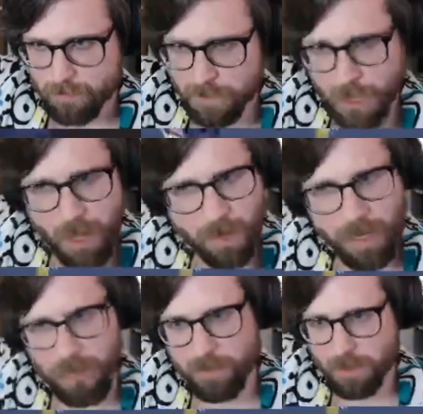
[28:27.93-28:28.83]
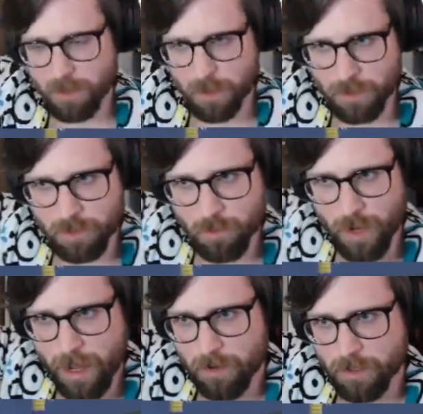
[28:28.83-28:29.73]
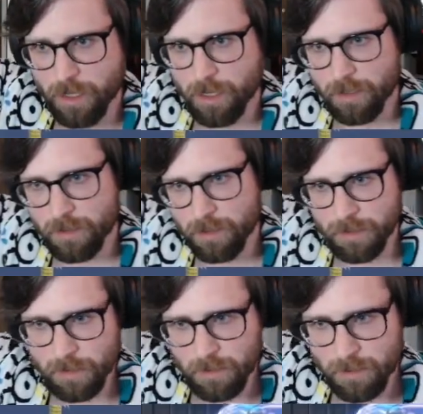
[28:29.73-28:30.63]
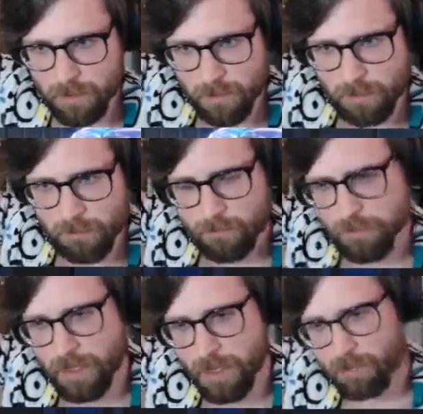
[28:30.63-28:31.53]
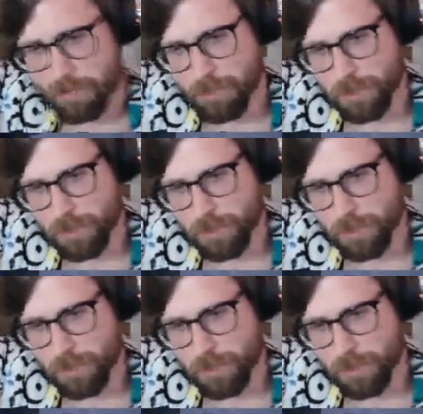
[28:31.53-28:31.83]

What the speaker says: No, not even close. Wow, okay. Yeah, well, that's gonna